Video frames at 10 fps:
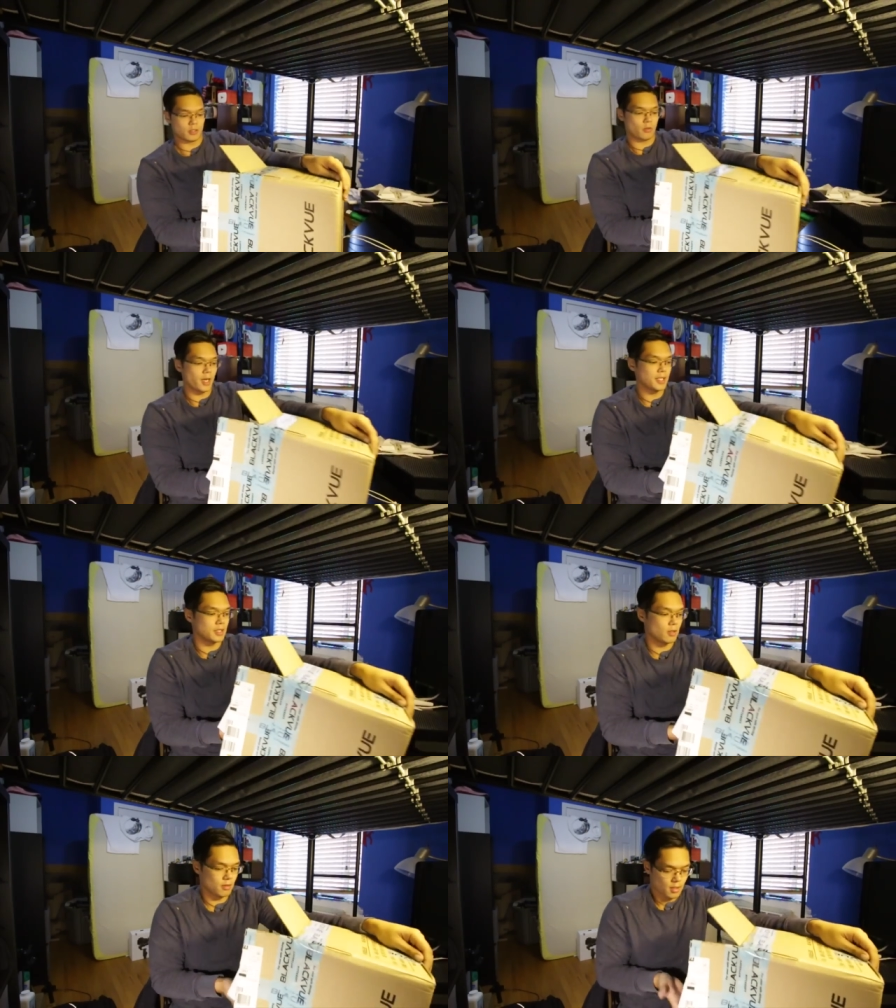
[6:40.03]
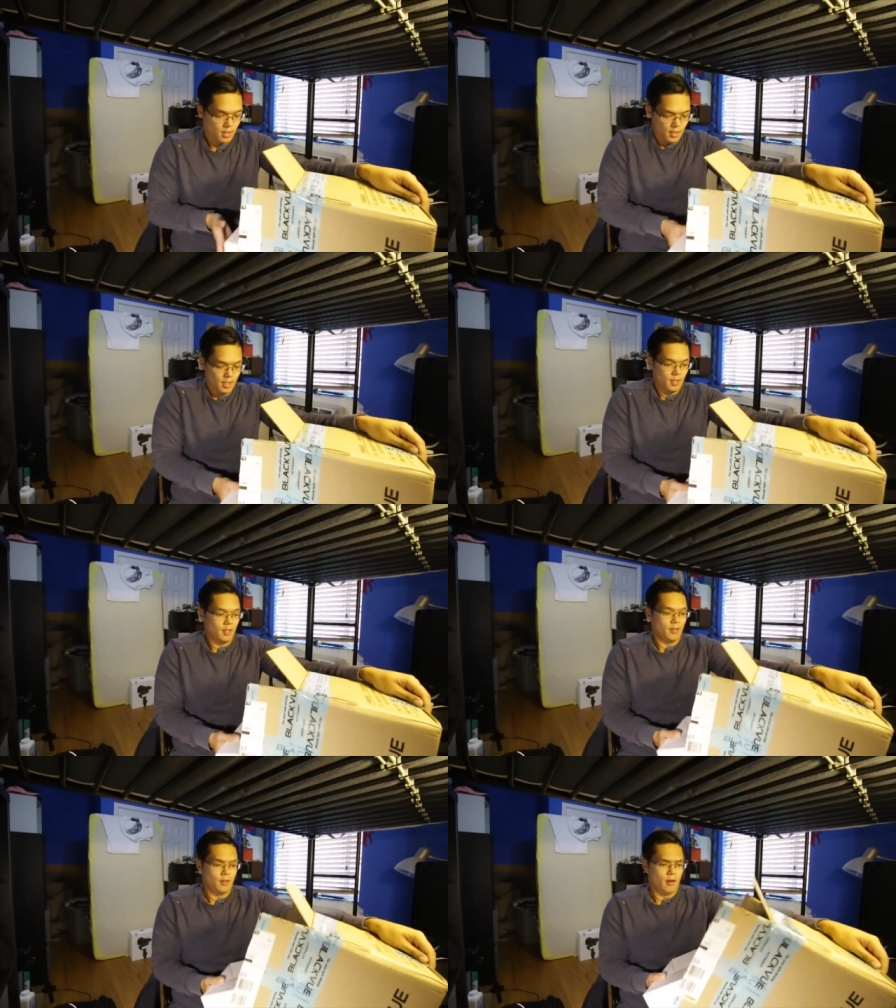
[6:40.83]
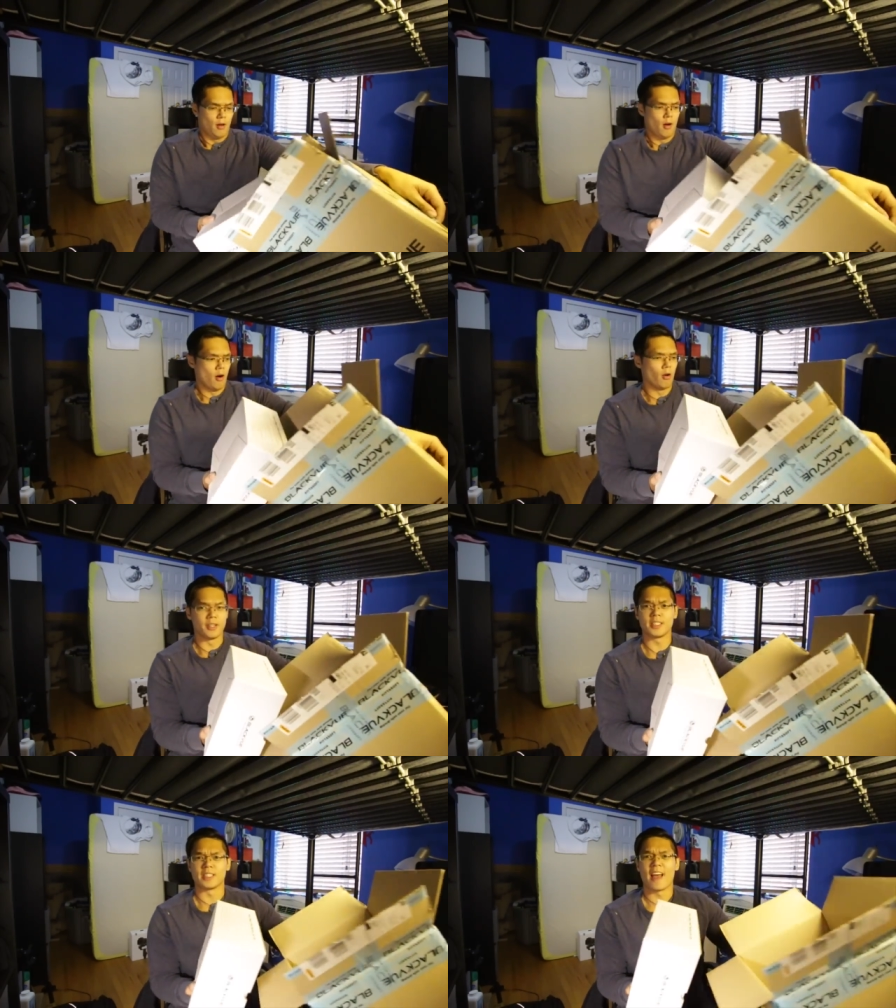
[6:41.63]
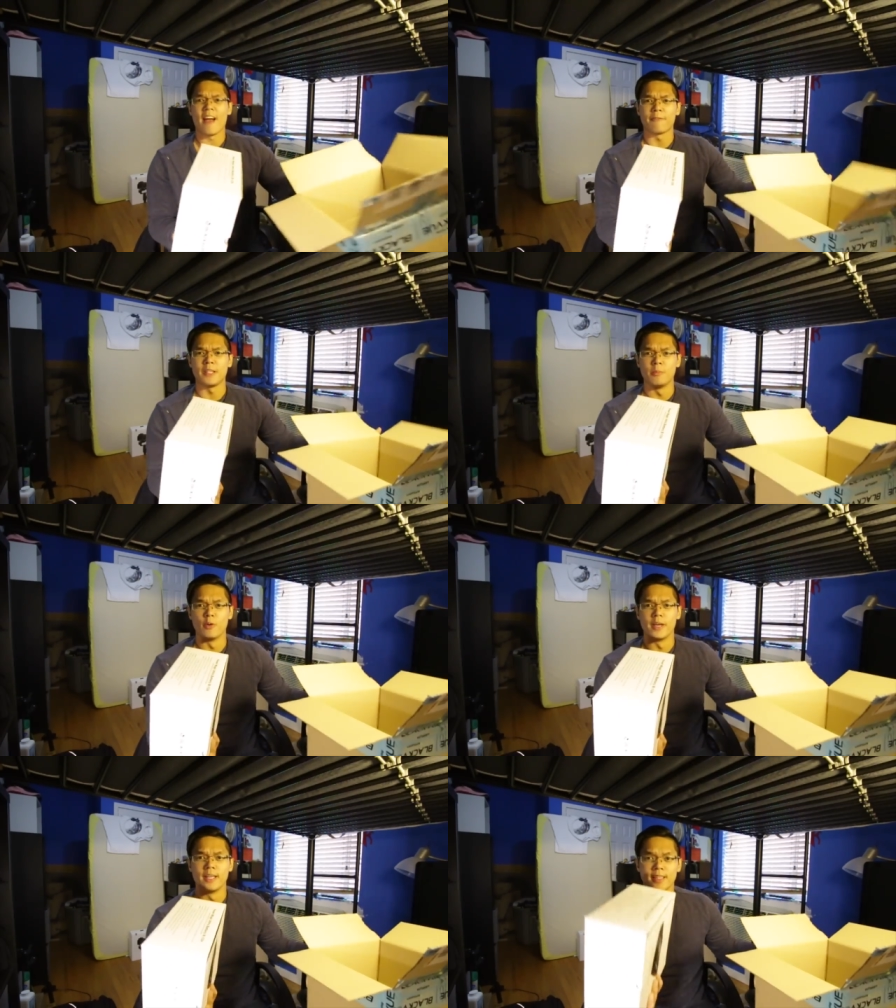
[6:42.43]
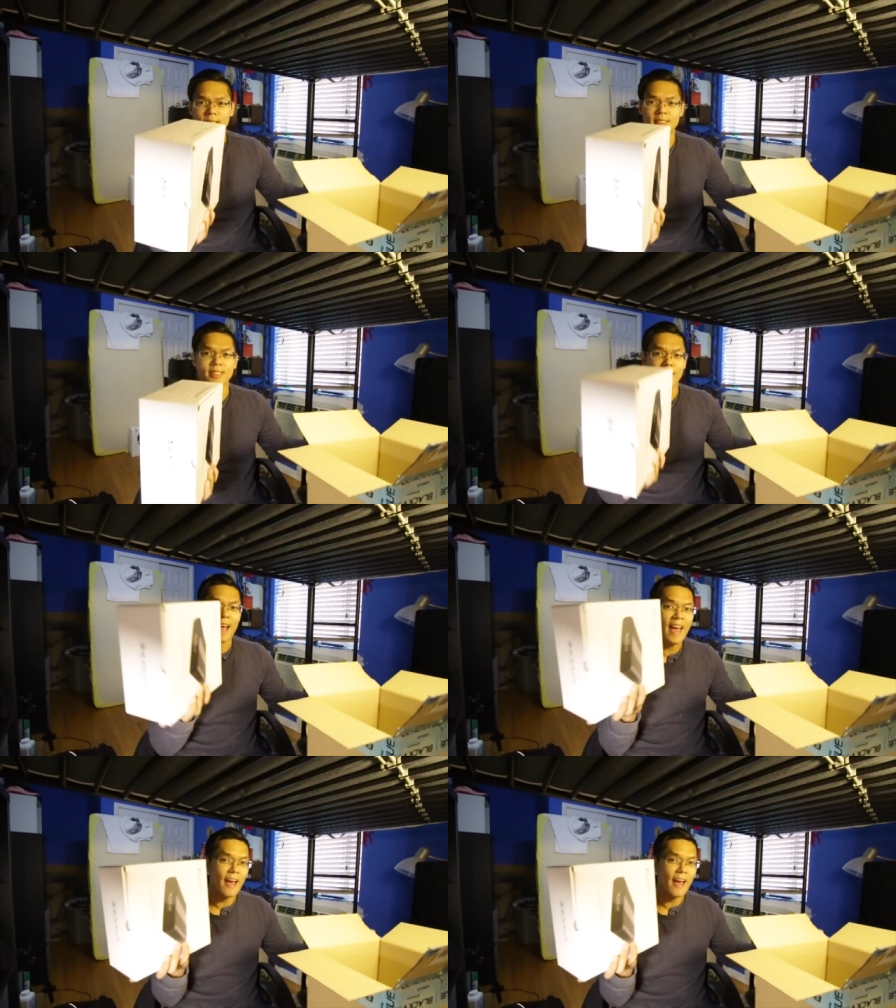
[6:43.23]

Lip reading: is crazy. Oh, this is a hefty boy. This is the